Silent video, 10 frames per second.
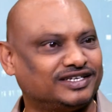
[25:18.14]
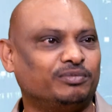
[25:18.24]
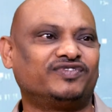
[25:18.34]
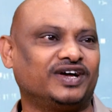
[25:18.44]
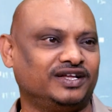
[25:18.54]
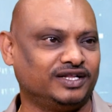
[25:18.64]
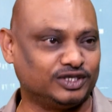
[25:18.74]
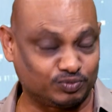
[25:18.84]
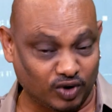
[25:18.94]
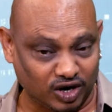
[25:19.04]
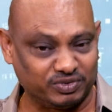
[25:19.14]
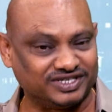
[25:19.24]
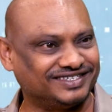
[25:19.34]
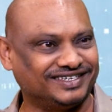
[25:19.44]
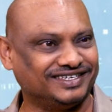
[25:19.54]
some of the small
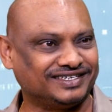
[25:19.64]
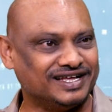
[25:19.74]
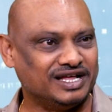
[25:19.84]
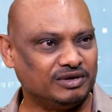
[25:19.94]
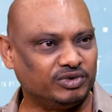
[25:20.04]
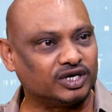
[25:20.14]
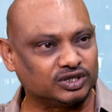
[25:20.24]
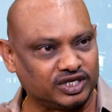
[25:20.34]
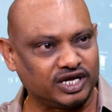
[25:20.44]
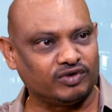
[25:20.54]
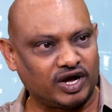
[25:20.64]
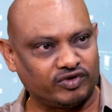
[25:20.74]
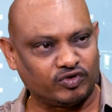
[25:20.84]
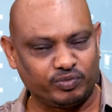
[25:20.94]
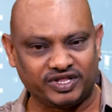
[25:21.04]
businesses, because they
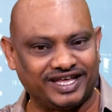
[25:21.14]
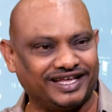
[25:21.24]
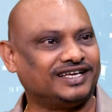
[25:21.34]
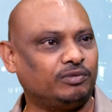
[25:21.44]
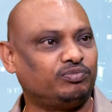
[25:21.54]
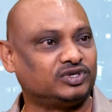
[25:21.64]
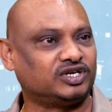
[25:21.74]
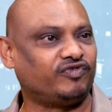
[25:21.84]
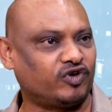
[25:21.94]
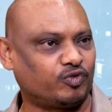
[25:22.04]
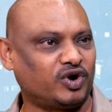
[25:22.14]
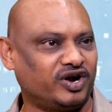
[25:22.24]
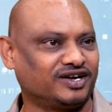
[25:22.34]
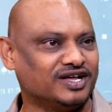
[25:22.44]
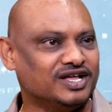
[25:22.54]
have to be the examples of our
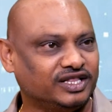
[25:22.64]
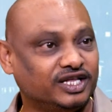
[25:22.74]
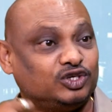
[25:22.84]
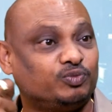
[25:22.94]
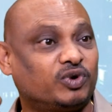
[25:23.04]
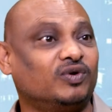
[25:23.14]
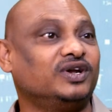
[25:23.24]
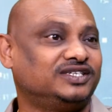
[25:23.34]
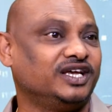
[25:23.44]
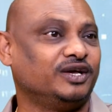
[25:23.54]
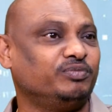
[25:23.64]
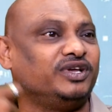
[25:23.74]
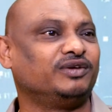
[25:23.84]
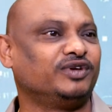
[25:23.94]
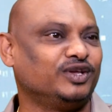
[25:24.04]
product. They should proudly say,
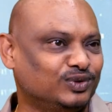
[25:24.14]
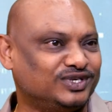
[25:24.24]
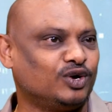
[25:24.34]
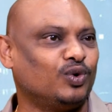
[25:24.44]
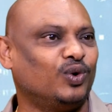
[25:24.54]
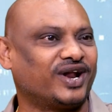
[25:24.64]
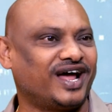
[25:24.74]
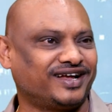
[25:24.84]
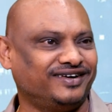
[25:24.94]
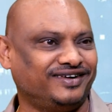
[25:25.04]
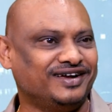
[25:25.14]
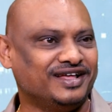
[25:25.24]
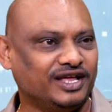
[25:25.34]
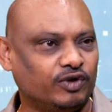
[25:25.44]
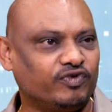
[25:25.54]
be using Code Tracker,
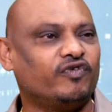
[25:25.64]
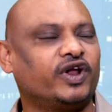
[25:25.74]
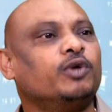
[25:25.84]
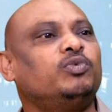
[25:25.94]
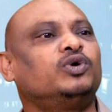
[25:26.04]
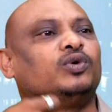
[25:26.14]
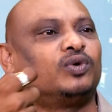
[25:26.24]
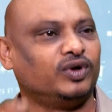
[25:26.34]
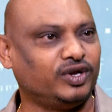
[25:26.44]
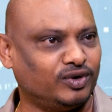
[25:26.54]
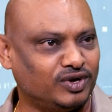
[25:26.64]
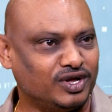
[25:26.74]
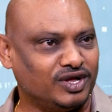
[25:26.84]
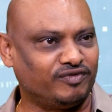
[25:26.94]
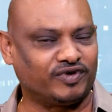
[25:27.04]
we were able to
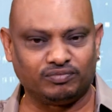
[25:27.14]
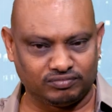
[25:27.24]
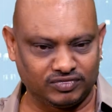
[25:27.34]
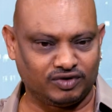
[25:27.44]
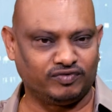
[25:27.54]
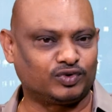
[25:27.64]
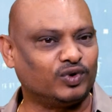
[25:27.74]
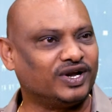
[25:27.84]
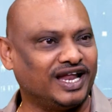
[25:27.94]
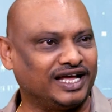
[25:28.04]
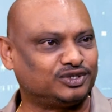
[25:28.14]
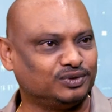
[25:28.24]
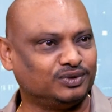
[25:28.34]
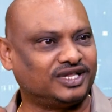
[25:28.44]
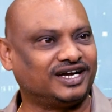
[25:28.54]
from 20 lakhs
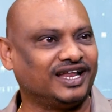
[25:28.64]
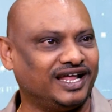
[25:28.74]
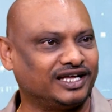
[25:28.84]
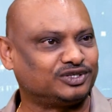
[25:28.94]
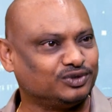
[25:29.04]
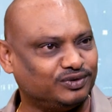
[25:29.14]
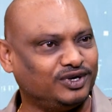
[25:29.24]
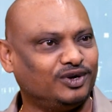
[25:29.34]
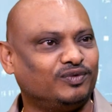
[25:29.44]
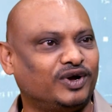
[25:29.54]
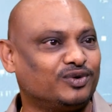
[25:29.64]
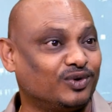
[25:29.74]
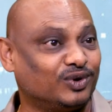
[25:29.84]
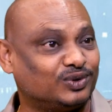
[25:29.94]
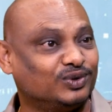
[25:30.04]
to 30 lakhs to 1
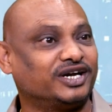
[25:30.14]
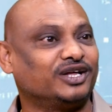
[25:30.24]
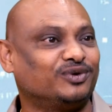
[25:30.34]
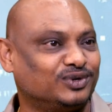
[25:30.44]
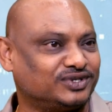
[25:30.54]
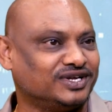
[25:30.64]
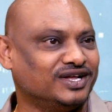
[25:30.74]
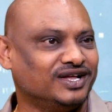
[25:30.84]
crore to 30 crores.